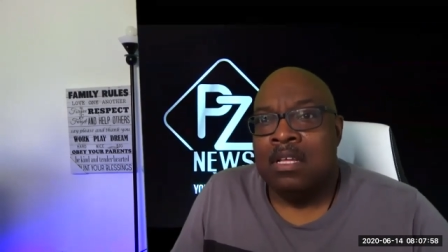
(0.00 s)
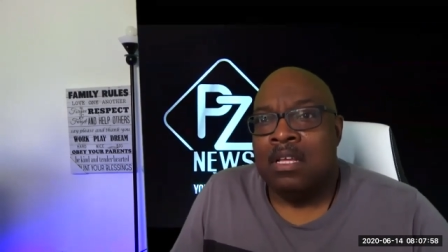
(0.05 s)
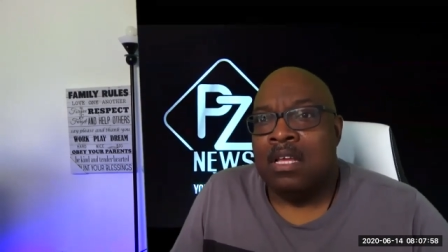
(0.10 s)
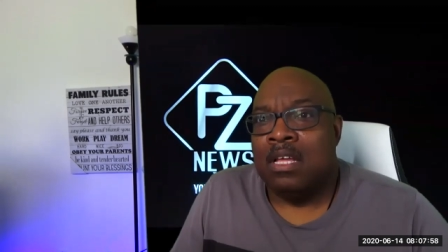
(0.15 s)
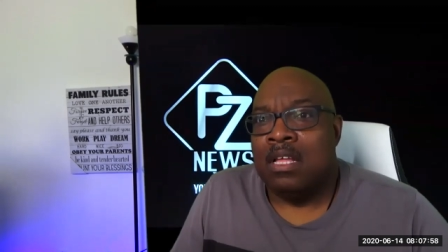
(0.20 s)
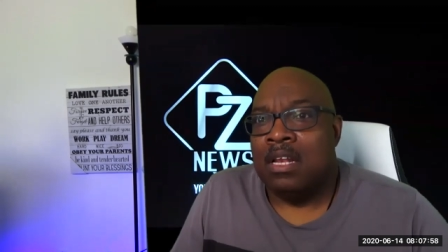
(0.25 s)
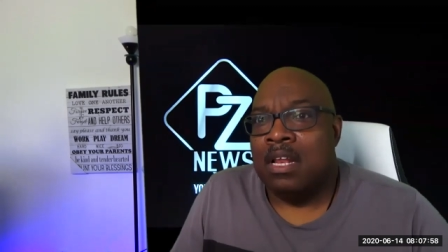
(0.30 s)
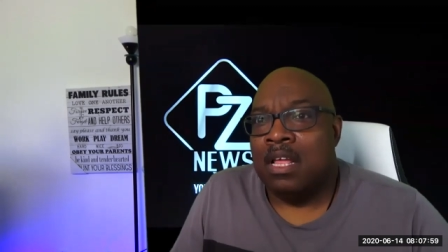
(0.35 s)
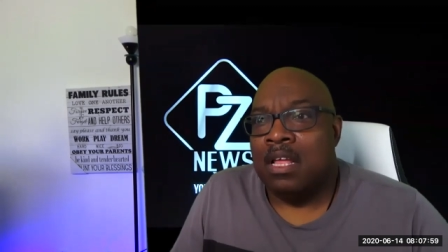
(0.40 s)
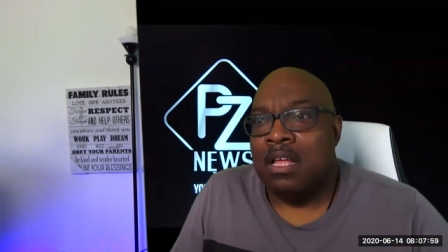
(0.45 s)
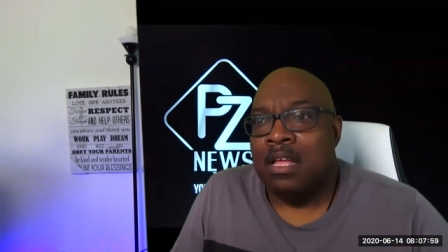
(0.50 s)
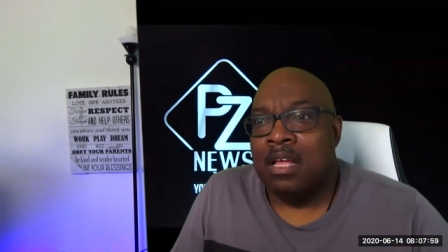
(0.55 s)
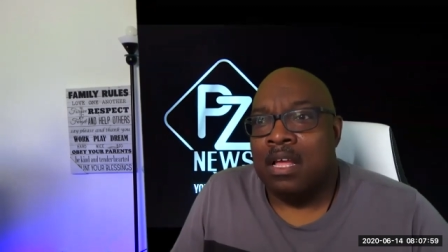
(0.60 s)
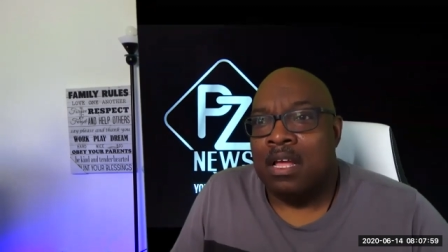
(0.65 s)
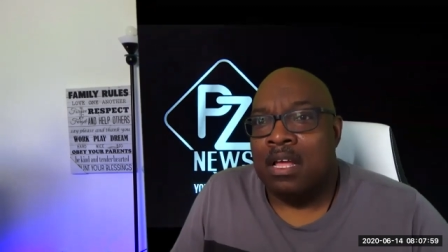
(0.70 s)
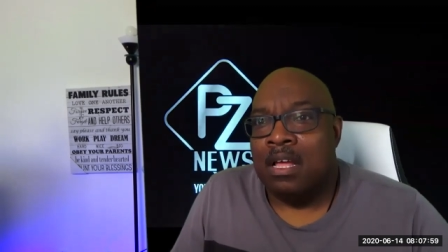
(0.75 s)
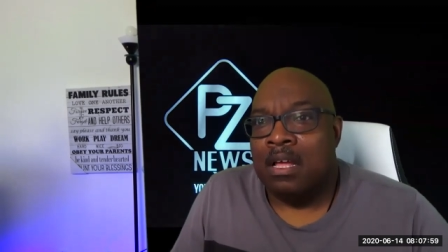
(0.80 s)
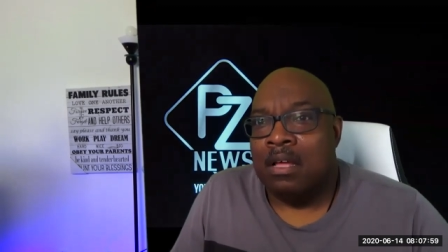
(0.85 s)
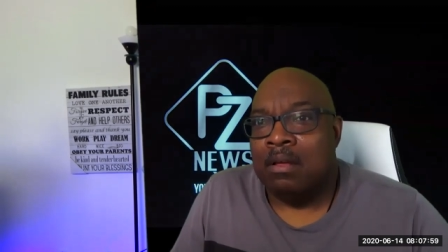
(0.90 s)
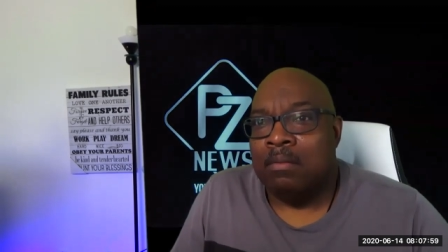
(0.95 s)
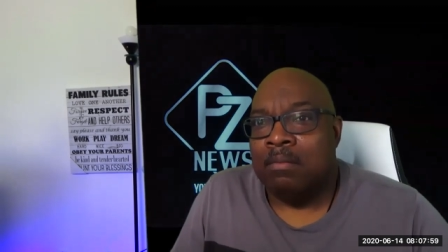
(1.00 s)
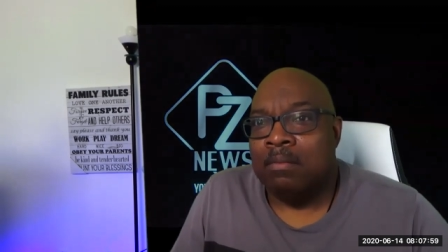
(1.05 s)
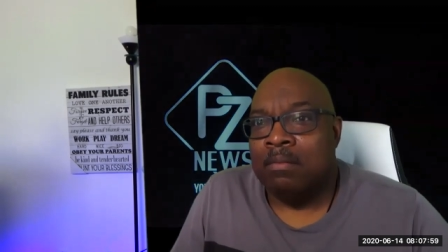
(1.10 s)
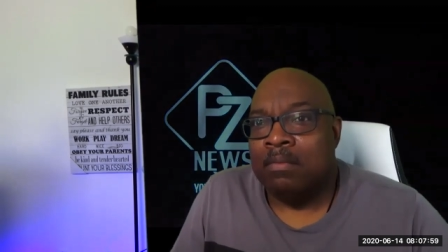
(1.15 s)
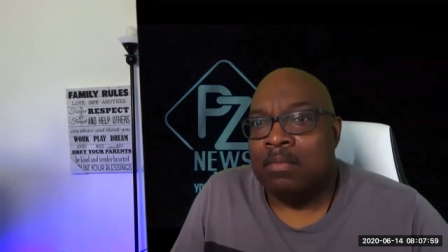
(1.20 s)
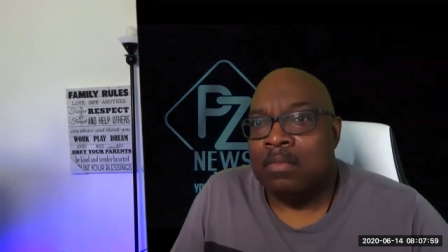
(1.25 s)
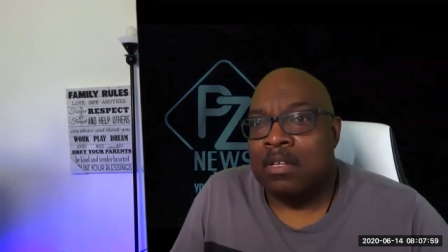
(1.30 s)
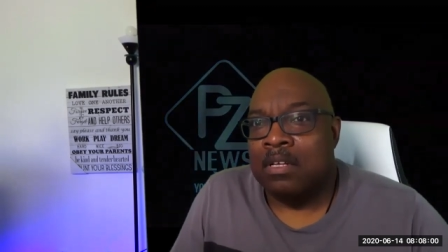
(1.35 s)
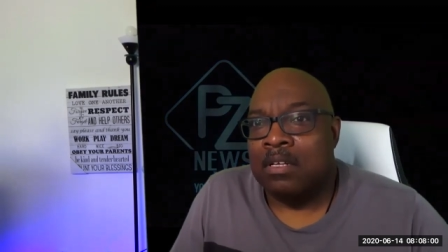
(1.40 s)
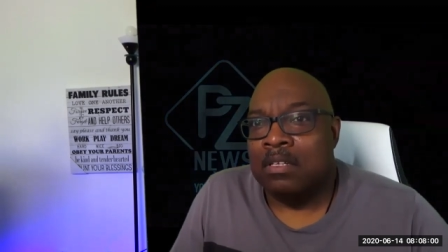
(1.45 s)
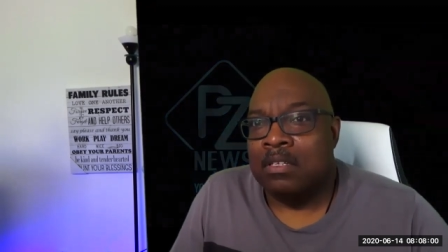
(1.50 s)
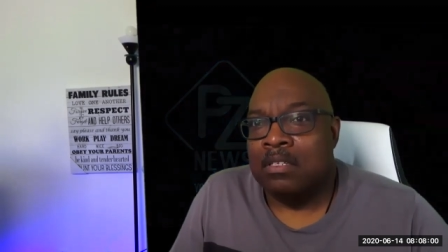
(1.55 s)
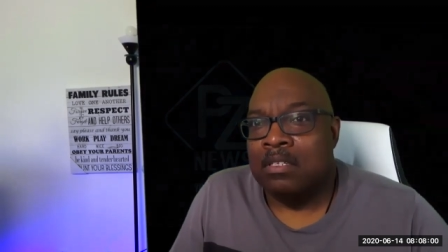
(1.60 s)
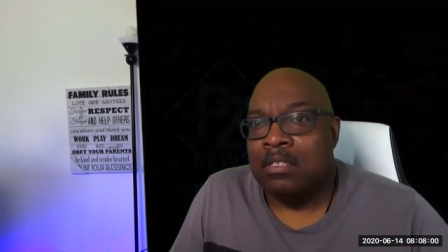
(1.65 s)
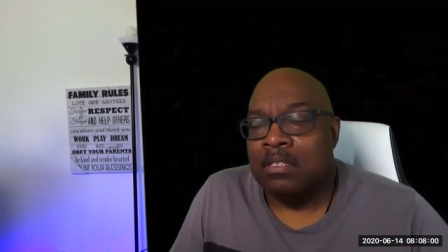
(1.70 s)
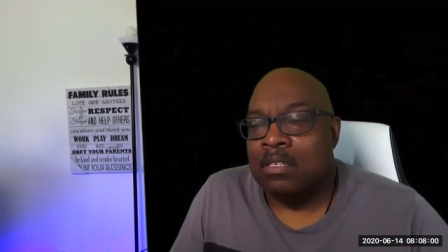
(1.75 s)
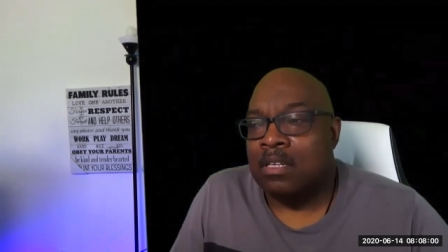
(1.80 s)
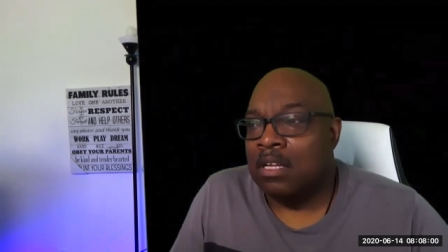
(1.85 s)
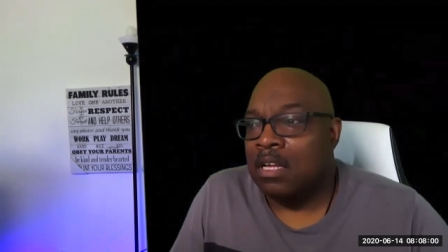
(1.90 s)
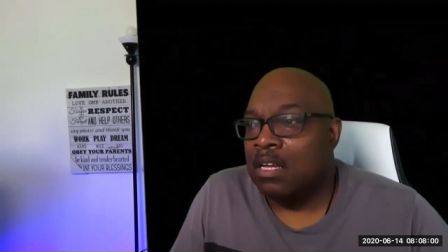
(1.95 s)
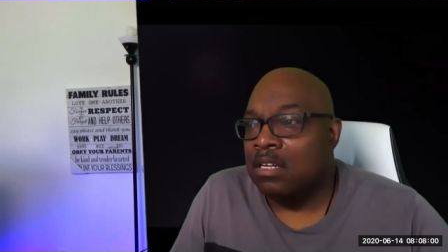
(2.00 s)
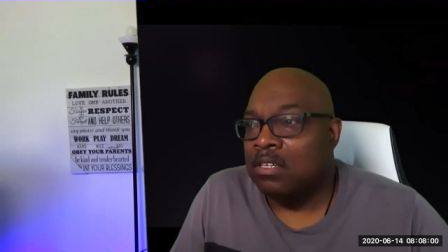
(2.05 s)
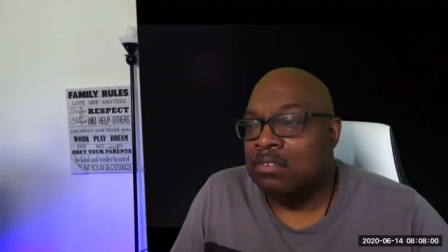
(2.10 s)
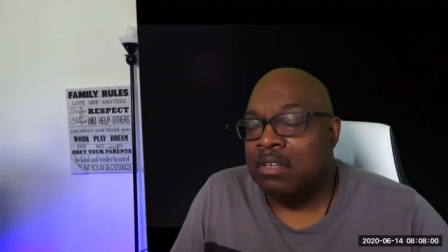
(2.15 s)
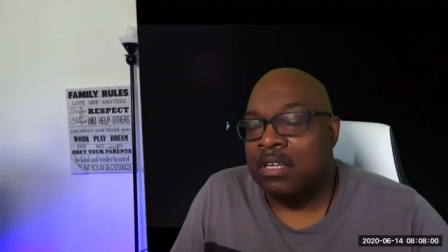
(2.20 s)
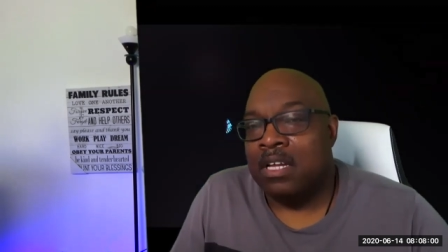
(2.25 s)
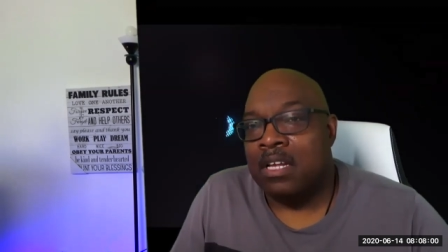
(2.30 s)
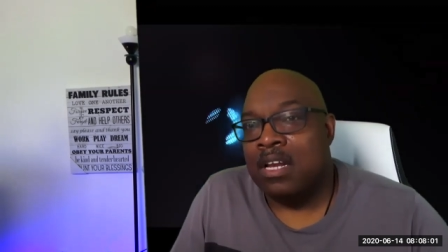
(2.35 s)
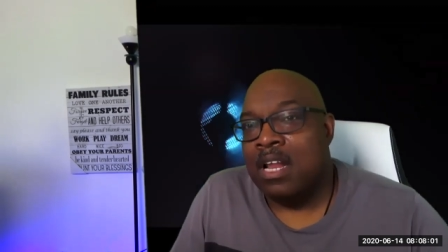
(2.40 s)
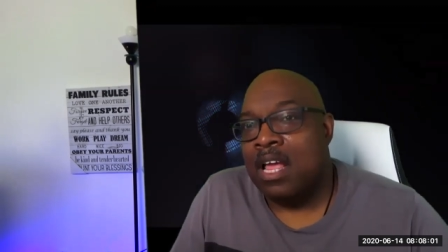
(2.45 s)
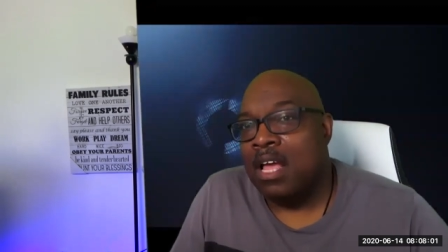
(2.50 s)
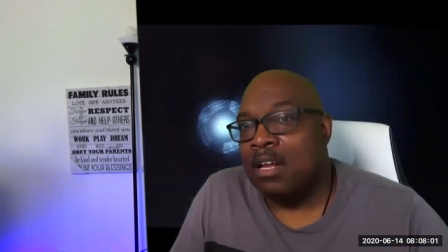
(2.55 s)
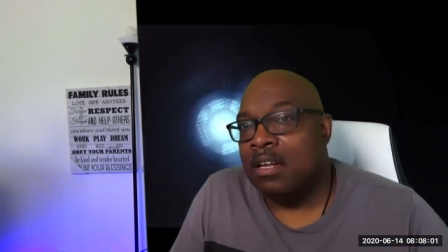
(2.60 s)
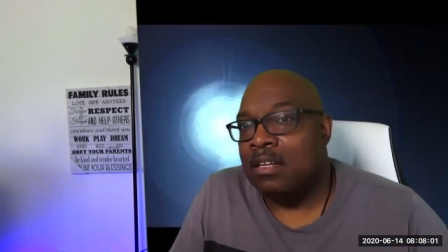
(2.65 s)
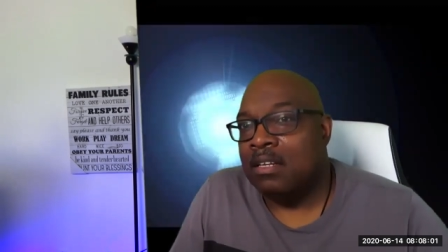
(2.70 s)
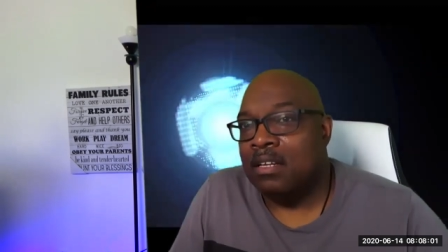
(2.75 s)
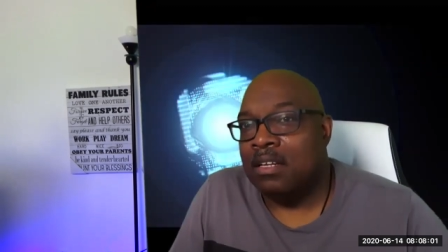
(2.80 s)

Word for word: and uh, the the country cannot.